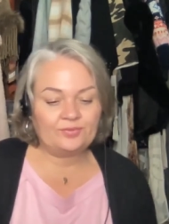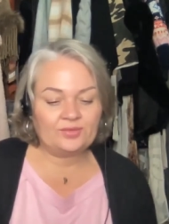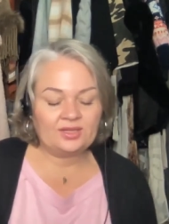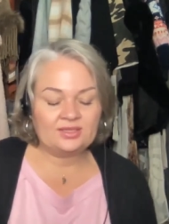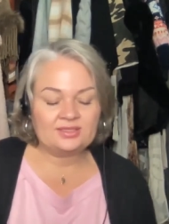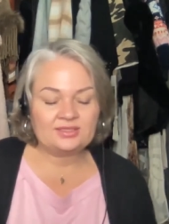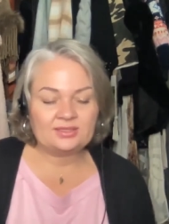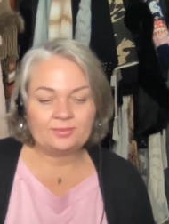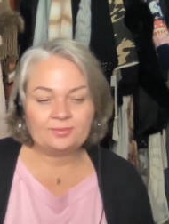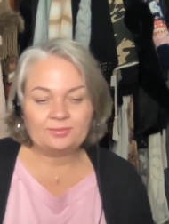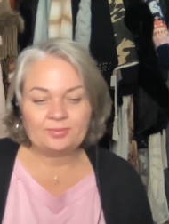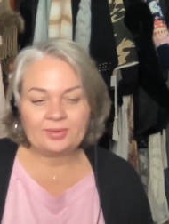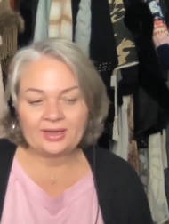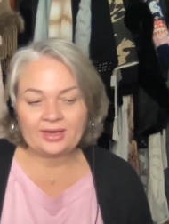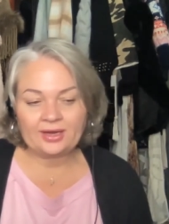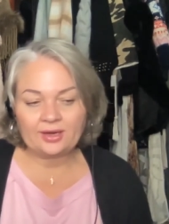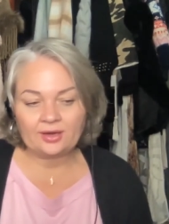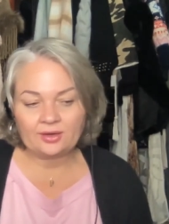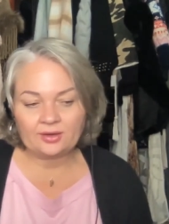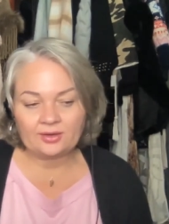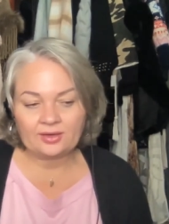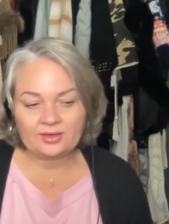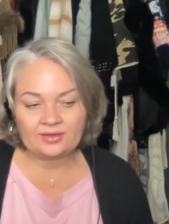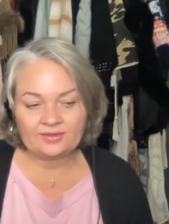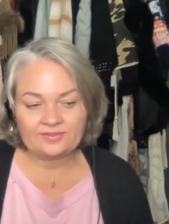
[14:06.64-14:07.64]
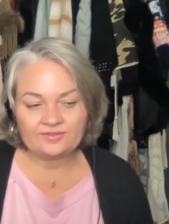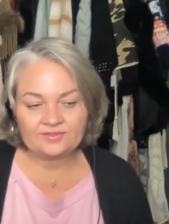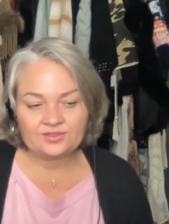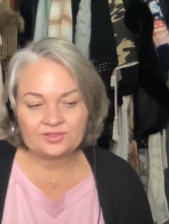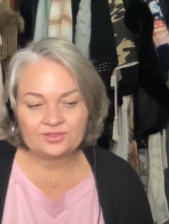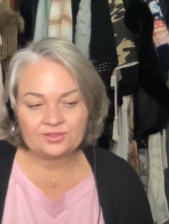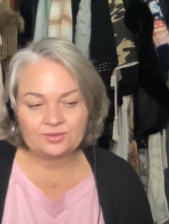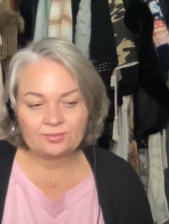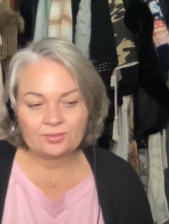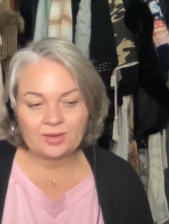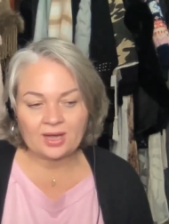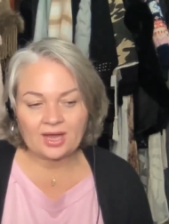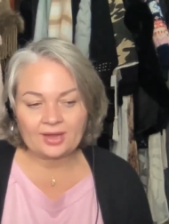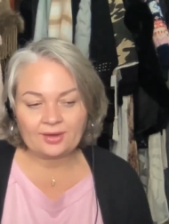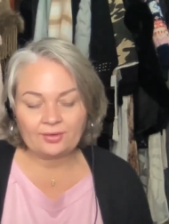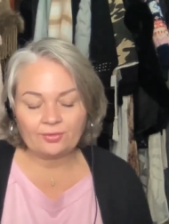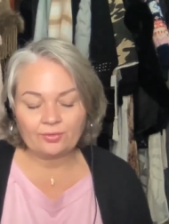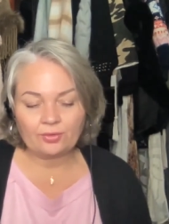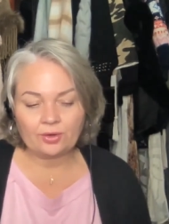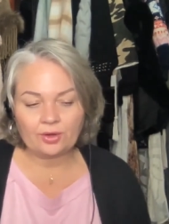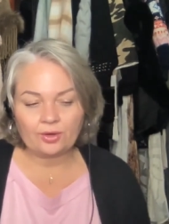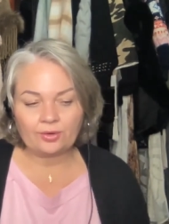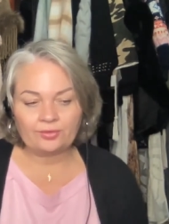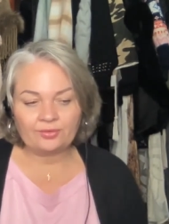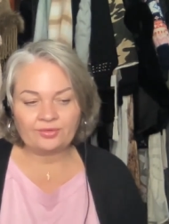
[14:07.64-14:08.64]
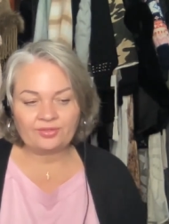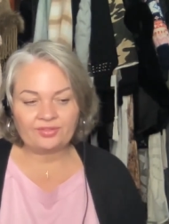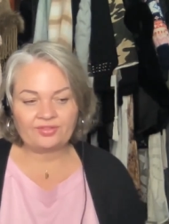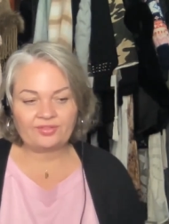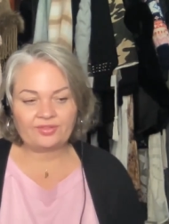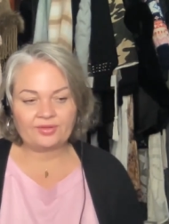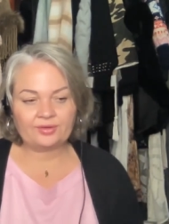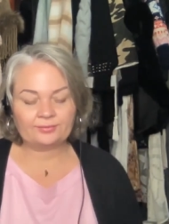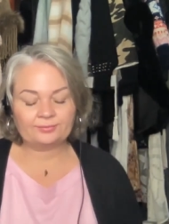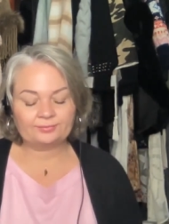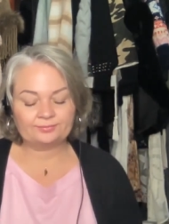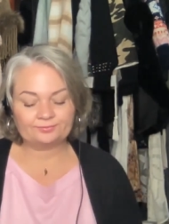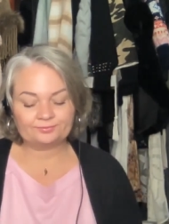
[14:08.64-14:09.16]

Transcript: It's imperative to my growth.